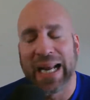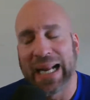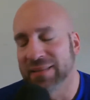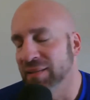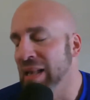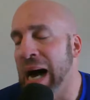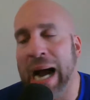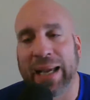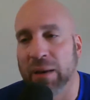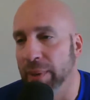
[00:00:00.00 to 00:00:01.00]
It's
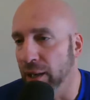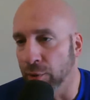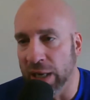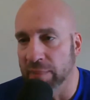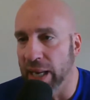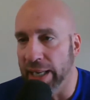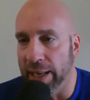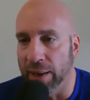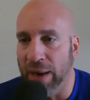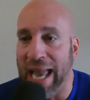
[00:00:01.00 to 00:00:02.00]
not going to be a Green Bay
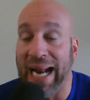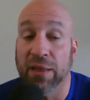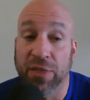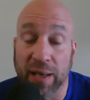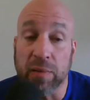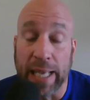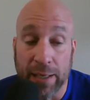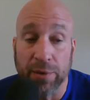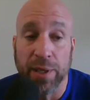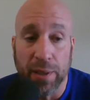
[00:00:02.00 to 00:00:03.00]
year, and I think
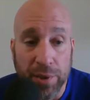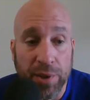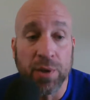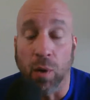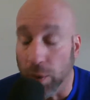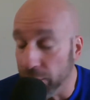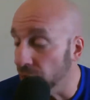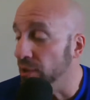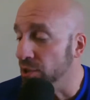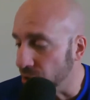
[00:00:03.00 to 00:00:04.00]
later in the year you're
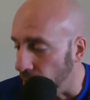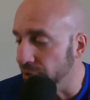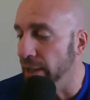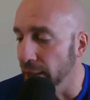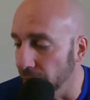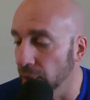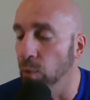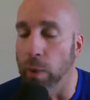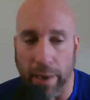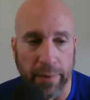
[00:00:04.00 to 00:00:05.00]
going to start to hear
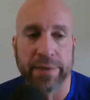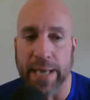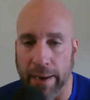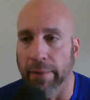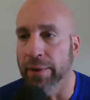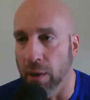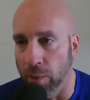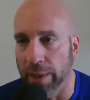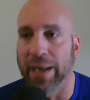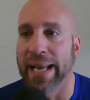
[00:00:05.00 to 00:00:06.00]
where is Aaron
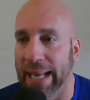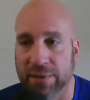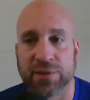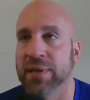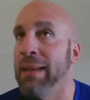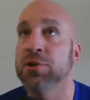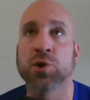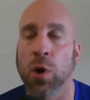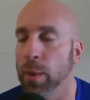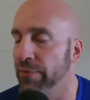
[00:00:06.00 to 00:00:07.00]
going again. It's the same
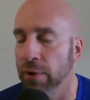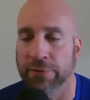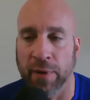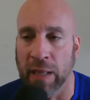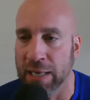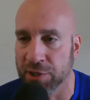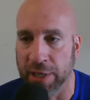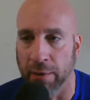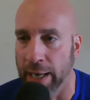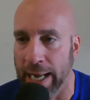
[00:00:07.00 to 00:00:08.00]
story we've heard for the last year
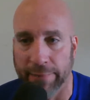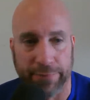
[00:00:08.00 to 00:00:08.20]
and a half.